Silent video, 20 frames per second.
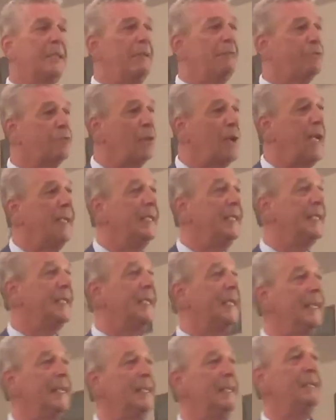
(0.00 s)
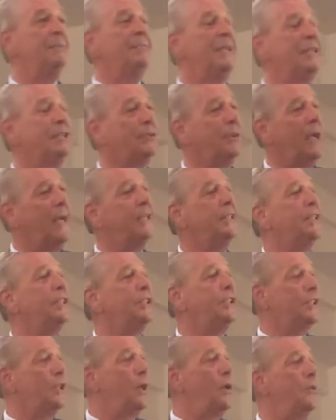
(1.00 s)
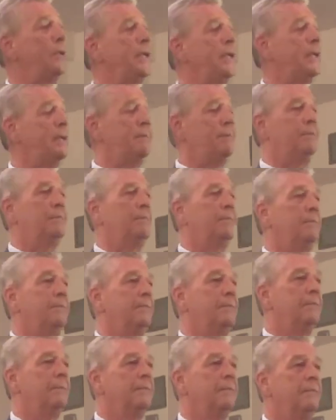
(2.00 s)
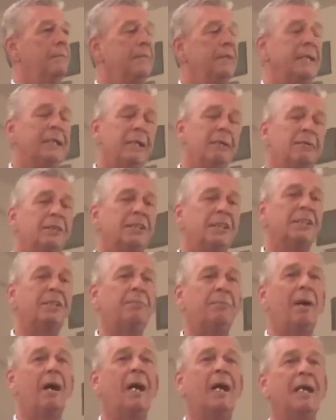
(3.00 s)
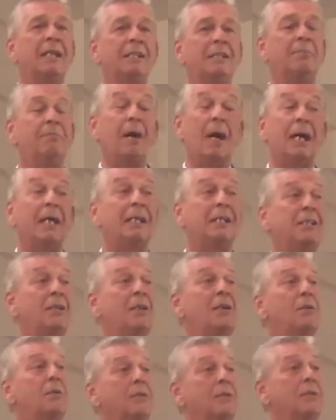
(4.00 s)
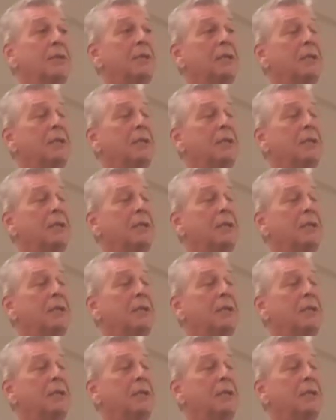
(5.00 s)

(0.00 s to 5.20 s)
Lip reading: They tried to kill him. They tried to stone him. He was despised by his own.